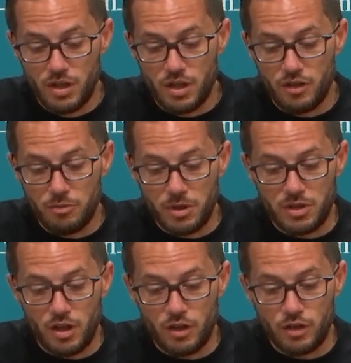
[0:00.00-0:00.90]
of my
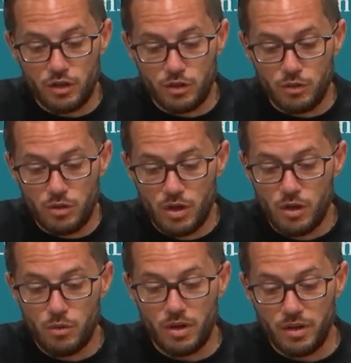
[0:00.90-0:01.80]
daughter, who,
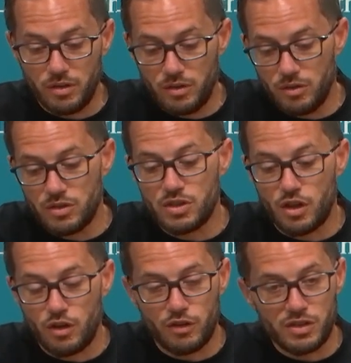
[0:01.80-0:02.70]
when I
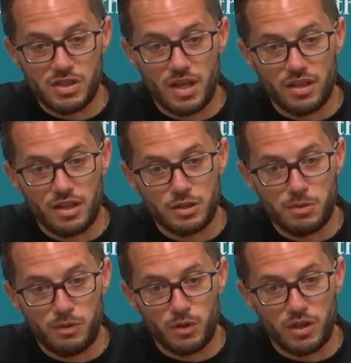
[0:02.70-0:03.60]
saw her on the sidelines
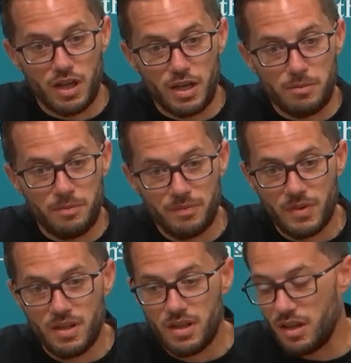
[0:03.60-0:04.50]
before the game,
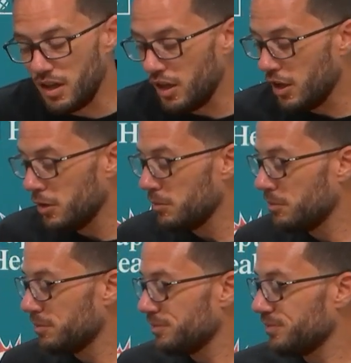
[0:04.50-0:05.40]

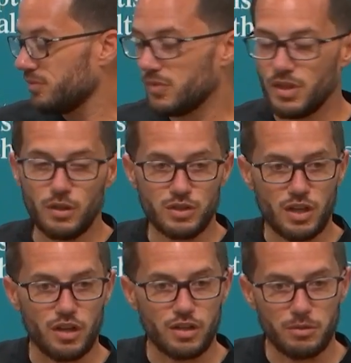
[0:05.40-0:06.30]
they were
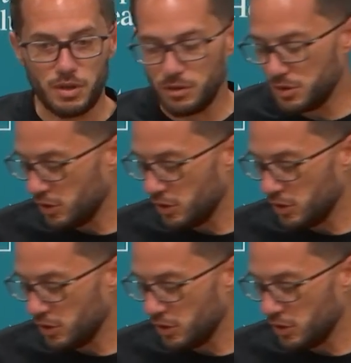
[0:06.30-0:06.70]
talking about him.